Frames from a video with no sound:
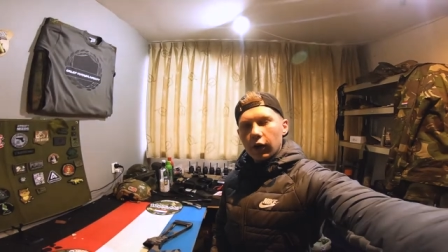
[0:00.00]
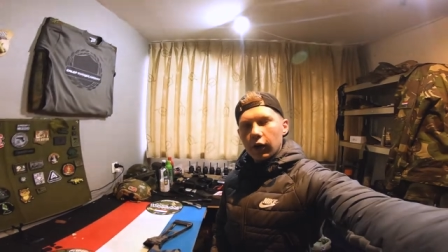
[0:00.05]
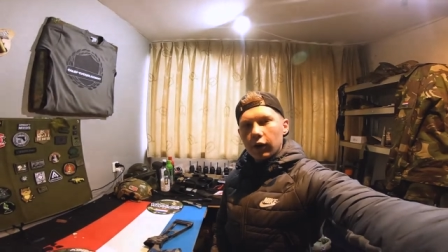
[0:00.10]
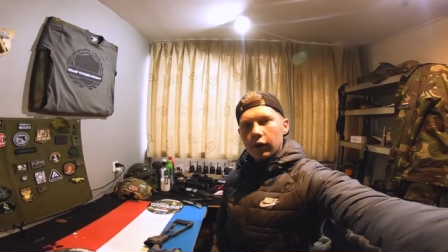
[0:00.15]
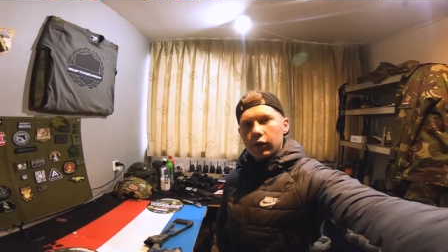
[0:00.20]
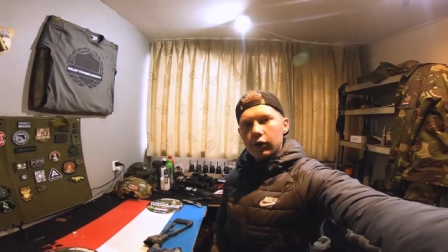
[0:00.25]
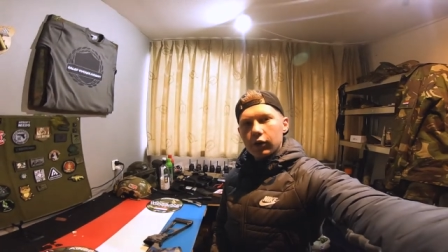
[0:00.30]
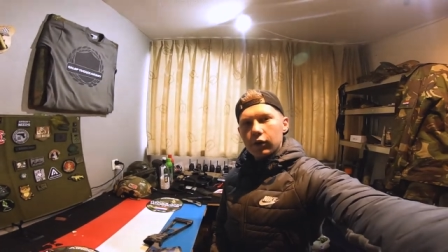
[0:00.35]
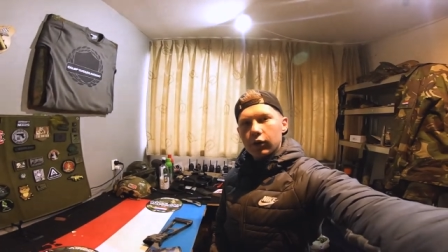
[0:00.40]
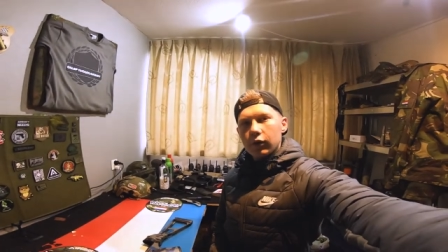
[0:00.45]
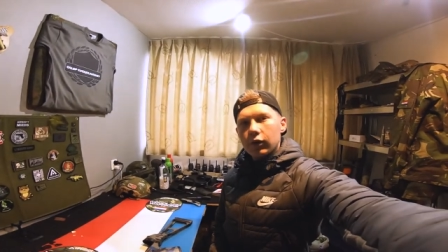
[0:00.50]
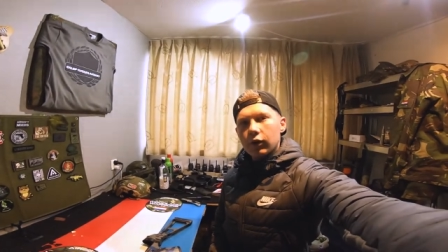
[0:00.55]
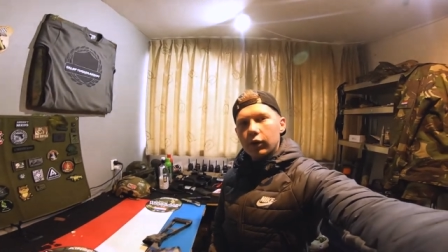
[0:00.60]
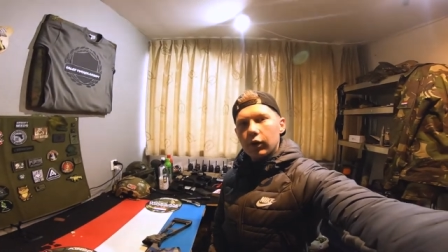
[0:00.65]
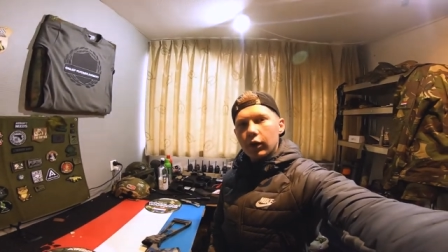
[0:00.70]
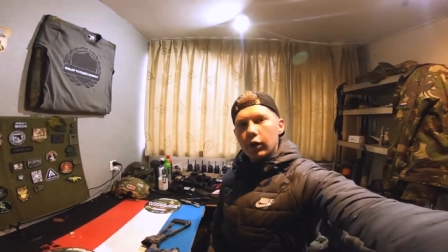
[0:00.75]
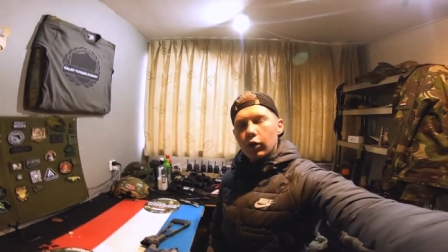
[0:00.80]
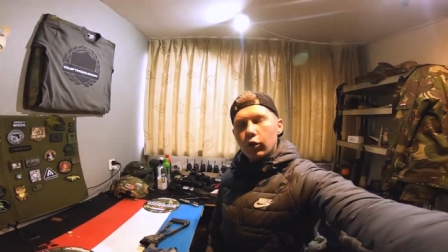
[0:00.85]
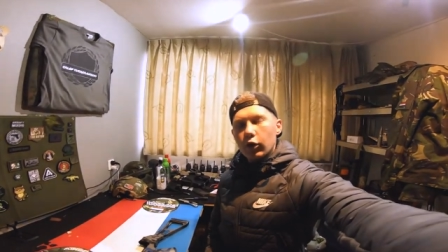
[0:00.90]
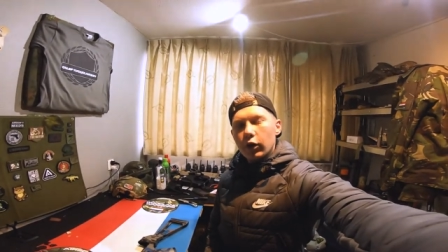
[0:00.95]
guys,
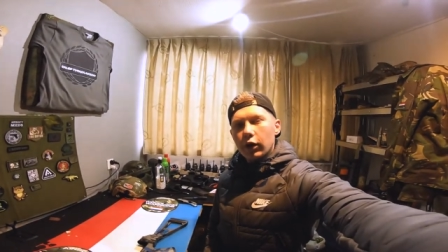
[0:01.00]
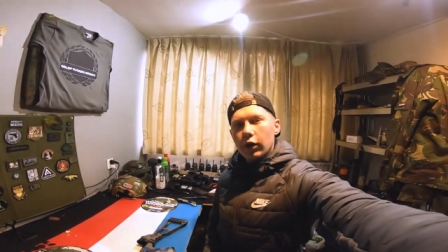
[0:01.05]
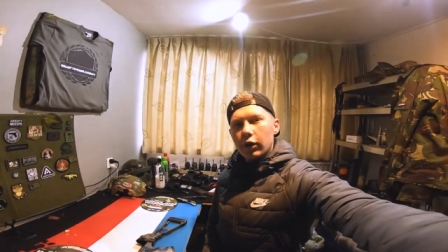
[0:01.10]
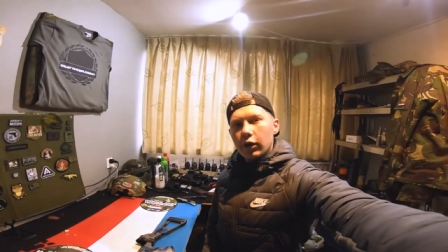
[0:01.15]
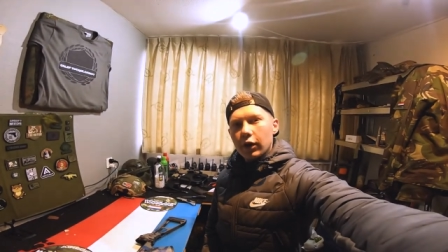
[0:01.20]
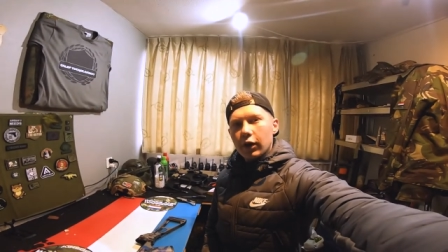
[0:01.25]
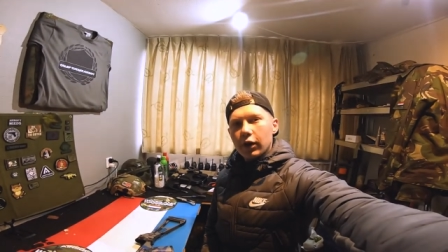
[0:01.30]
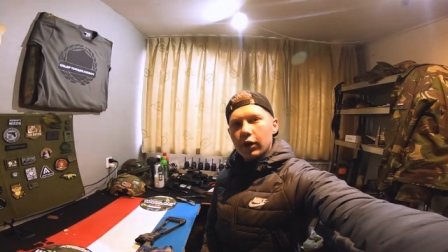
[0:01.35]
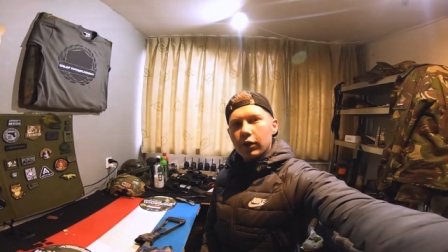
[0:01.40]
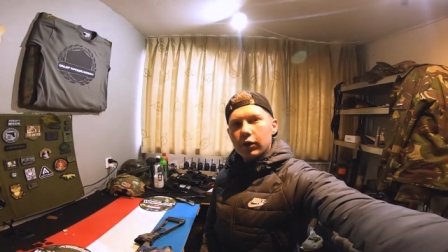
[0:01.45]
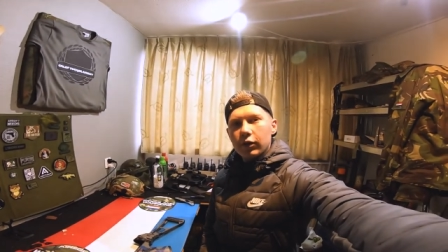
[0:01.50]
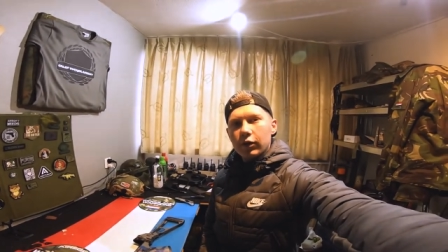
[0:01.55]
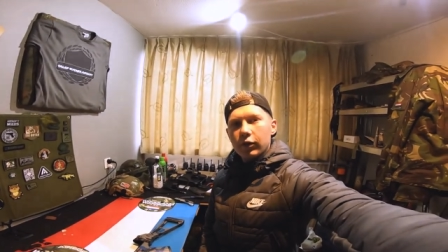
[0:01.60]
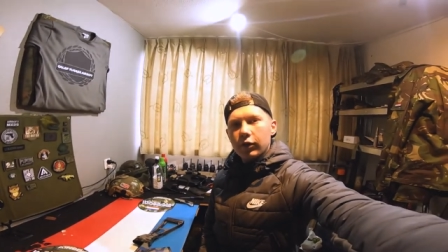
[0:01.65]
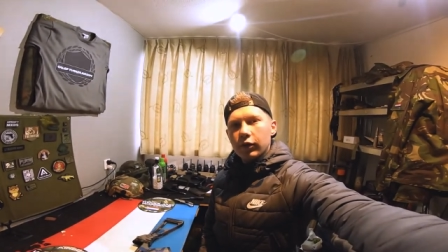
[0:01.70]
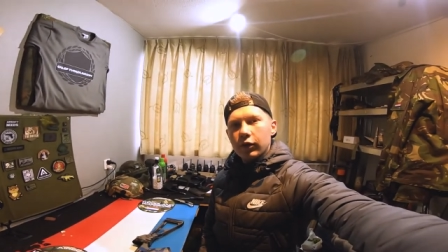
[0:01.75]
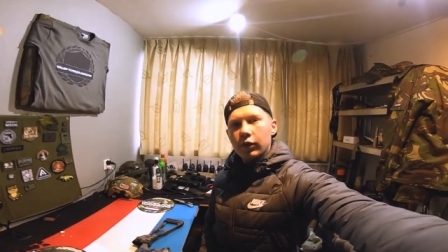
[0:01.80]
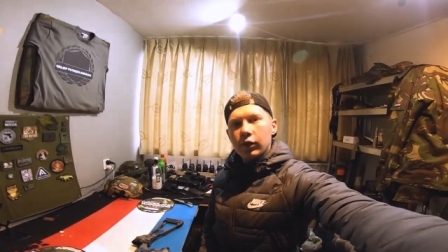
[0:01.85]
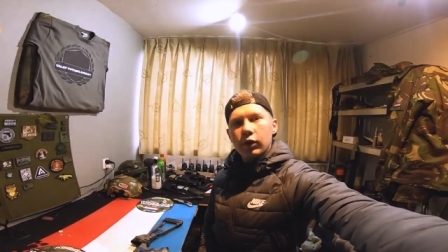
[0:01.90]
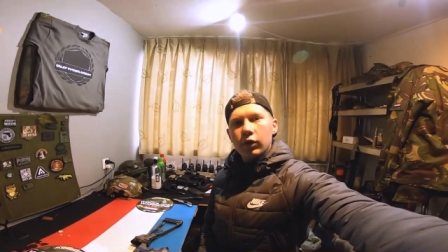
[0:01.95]
here we are again.
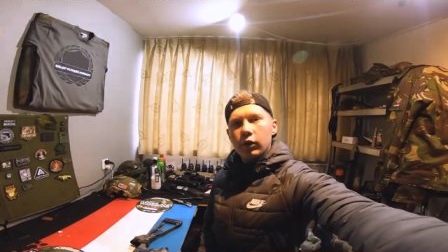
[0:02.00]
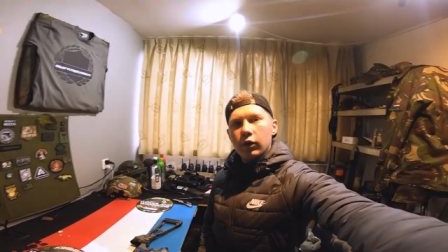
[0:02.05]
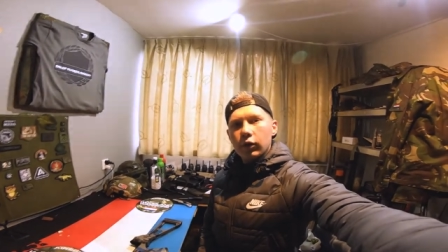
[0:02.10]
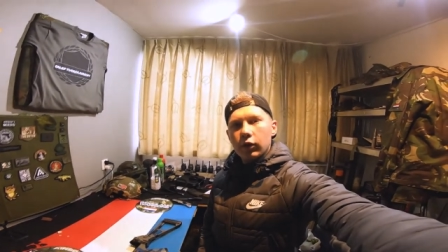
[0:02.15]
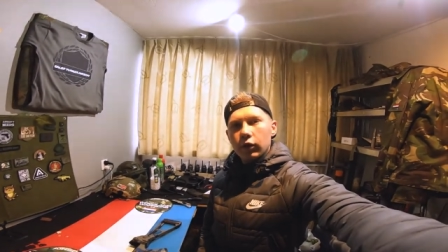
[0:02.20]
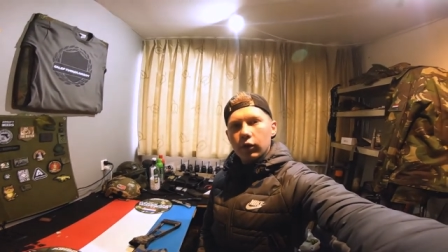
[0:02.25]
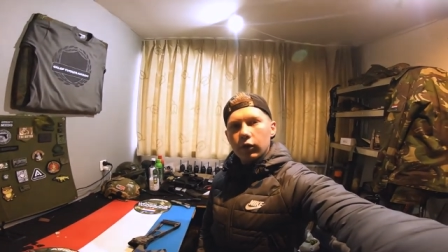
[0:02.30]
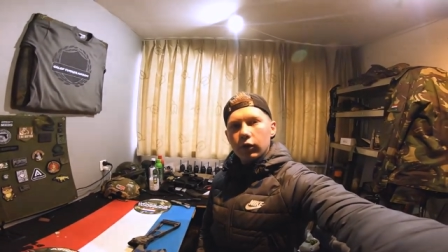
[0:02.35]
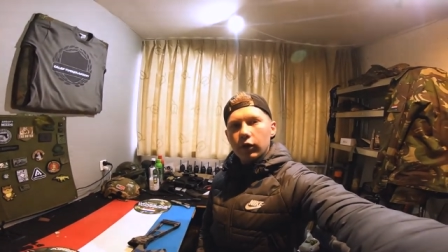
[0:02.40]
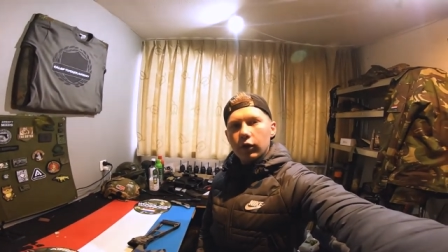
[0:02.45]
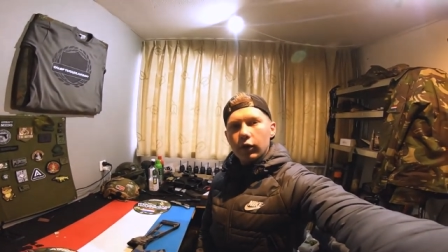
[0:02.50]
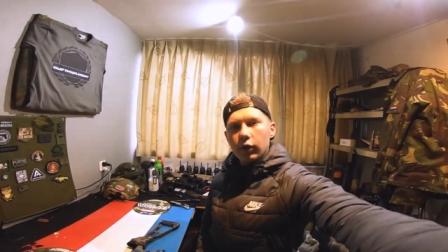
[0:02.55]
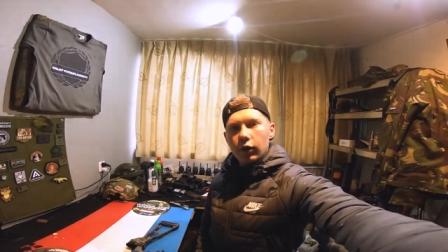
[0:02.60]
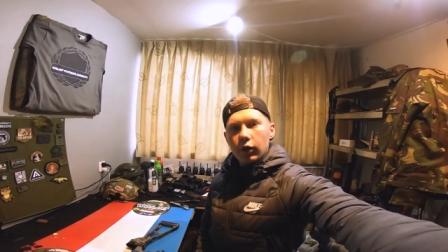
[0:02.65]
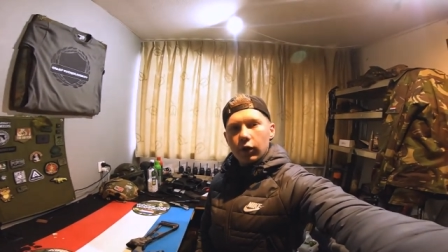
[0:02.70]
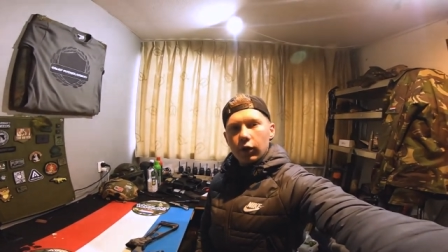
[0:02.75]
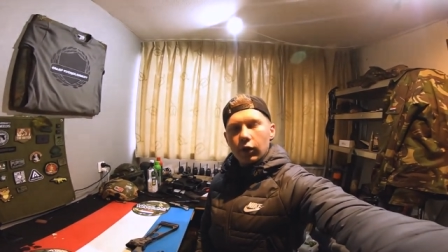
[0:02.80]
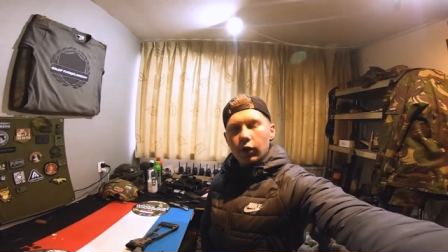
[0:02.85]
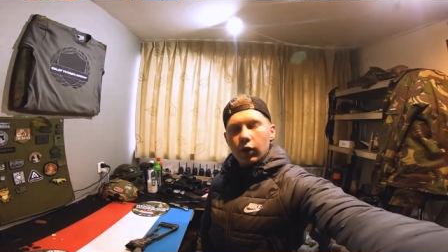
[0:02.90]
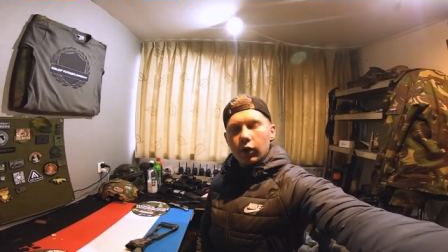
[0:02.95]

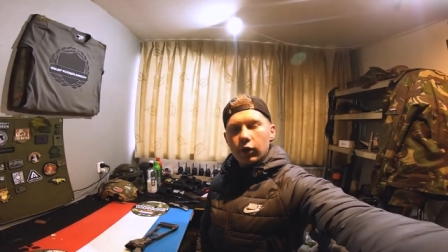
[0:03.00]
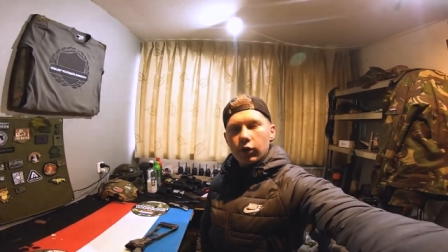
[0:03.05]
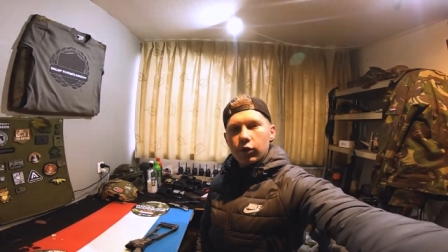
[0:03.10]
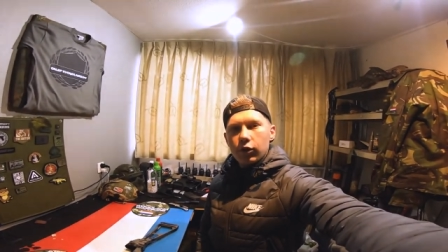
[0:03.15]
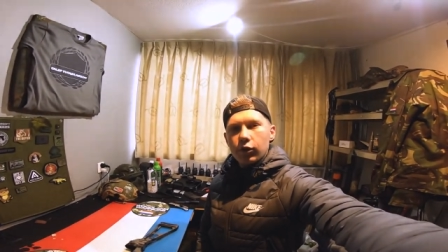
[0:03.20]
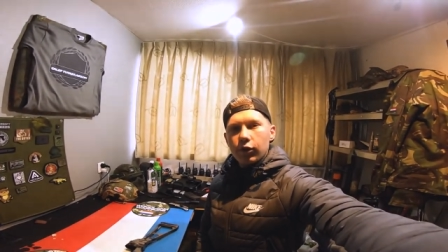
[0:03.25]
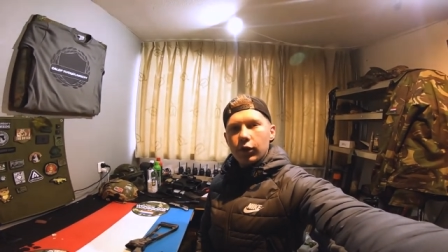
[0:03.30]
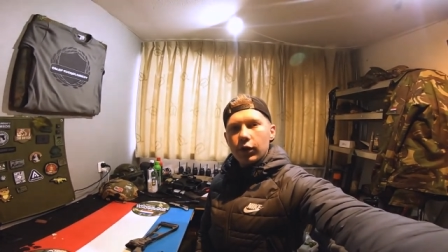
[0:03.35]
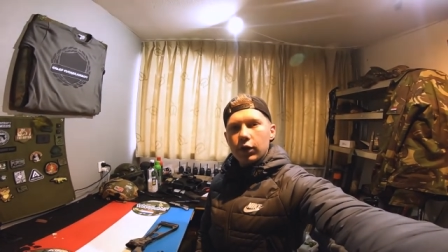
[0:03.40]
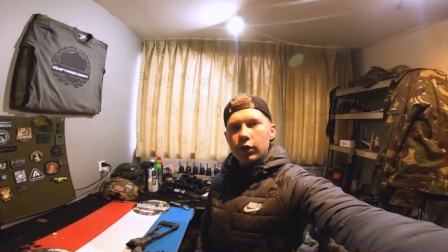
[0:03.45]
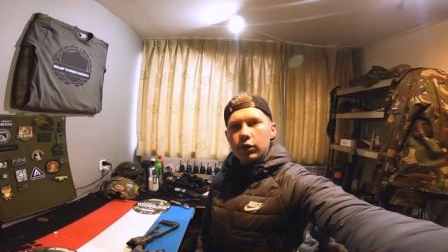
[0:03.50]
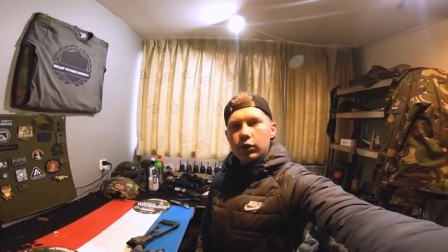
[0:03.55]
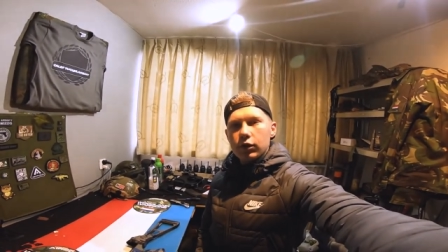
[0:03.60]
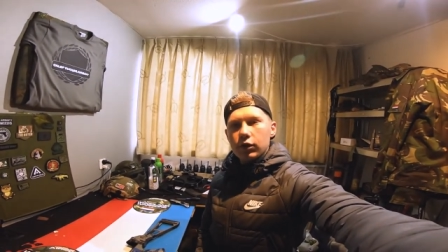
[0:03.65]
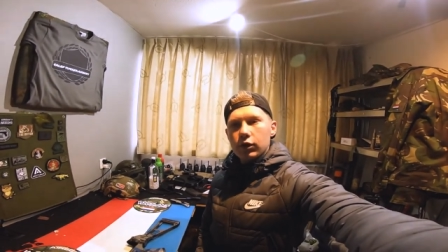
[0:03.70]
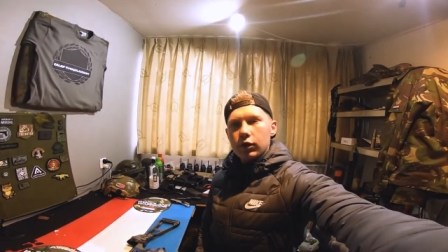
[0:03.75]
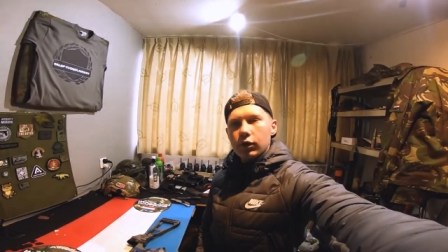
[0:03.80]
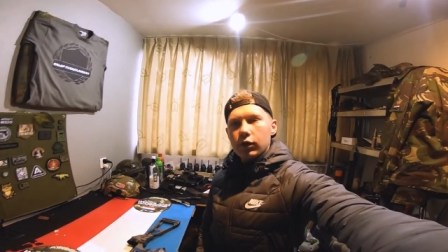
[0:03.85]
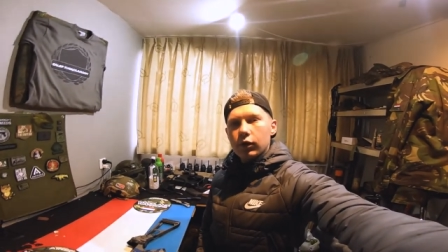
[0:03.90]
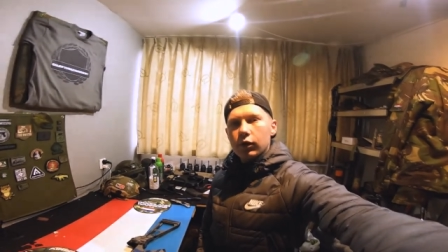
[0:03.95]
The gun is
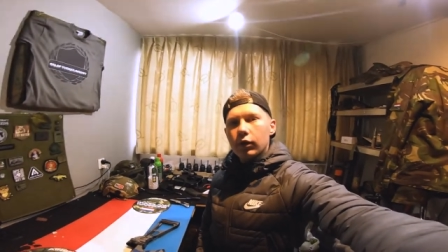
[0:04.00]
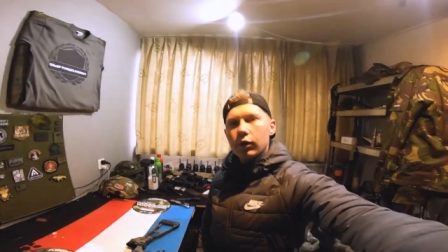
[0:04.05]
finished.